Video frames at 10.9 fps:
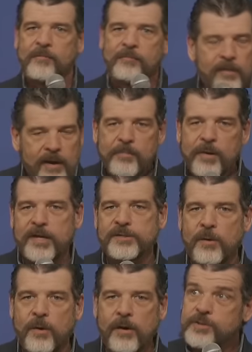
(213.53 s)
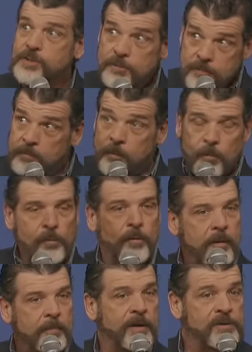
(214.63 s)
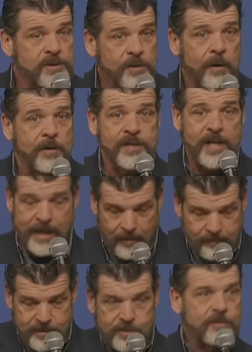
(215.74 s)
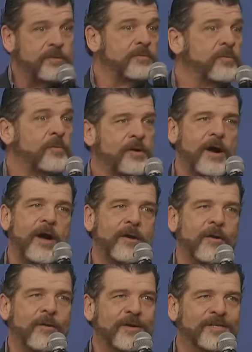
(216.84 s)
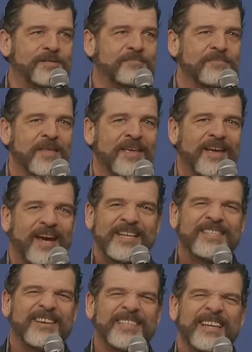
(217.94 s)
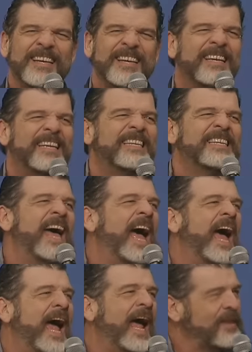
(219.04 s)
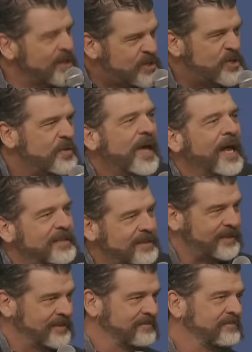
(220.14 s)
playing my guitar and shooting the bull about the stars. Like I want to show them the word of God and all this. And he goes, "Nah, let's do this."